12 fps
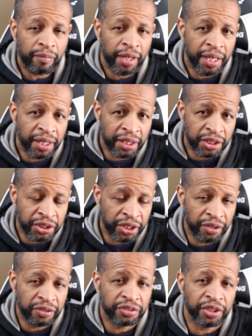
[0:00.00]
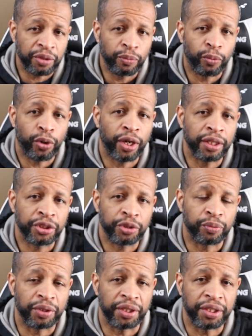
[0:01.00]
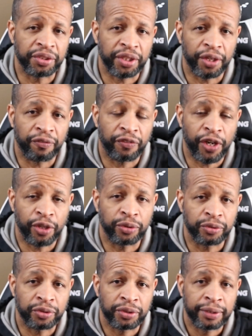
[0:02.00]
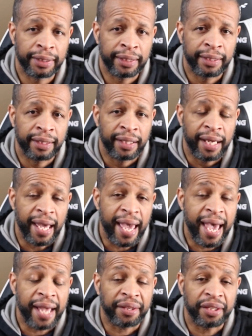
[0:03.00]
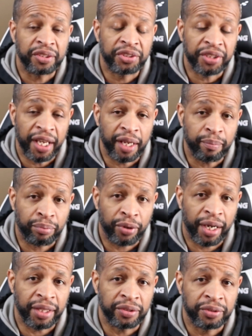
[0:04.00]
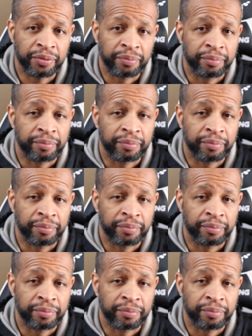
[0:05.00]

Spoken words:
and continuously want to release their phones at the same price.